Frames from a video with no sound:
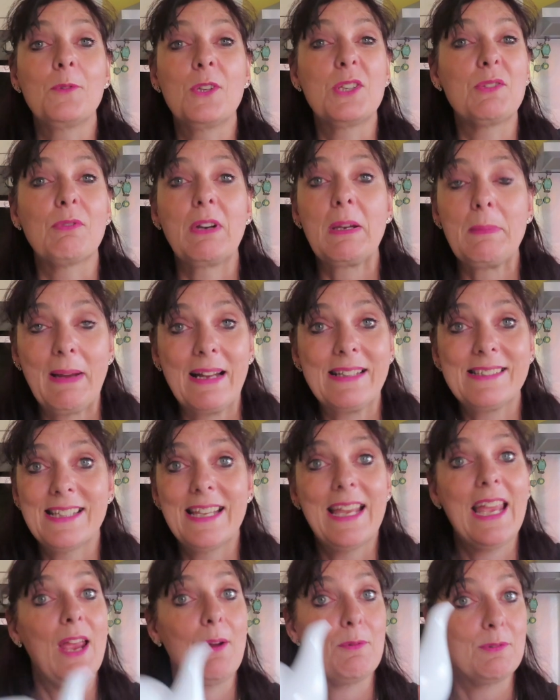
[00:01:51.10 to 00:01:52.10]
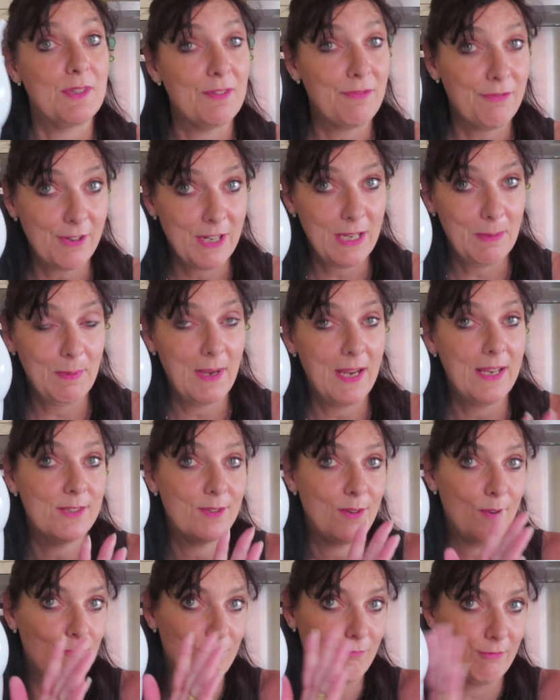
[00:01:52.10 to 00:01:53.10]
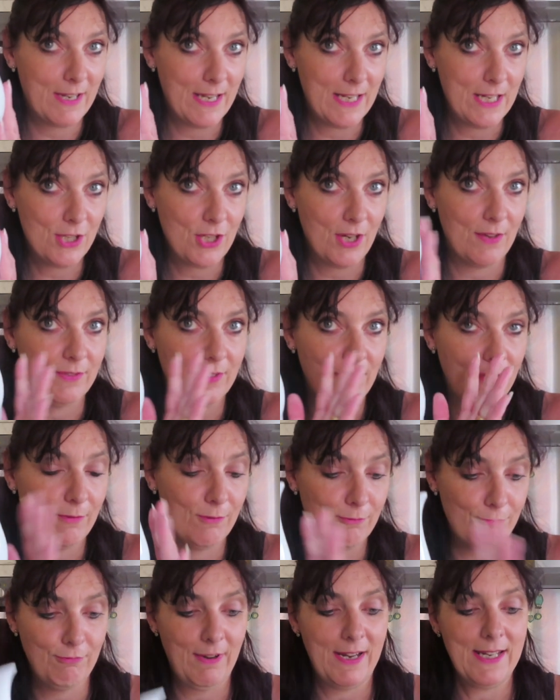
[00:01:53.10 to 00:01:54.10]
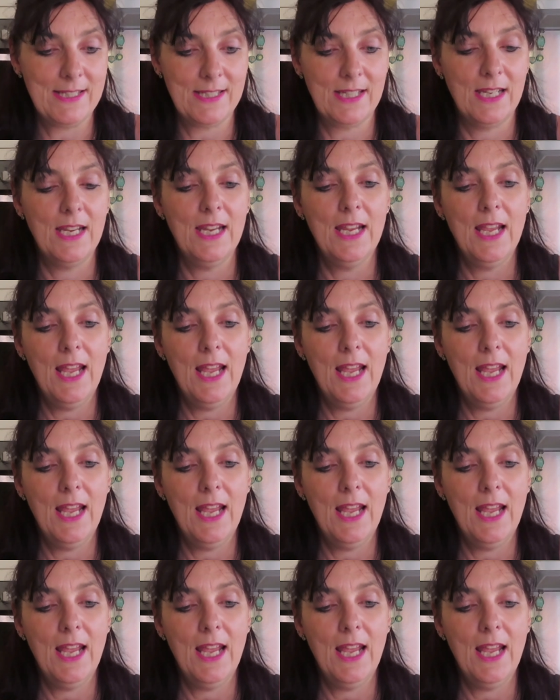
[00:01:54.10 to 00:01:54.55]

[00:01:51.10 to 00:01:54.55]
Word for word: doesn't really matter. It was a freebie, so I'm really chuffed So Great.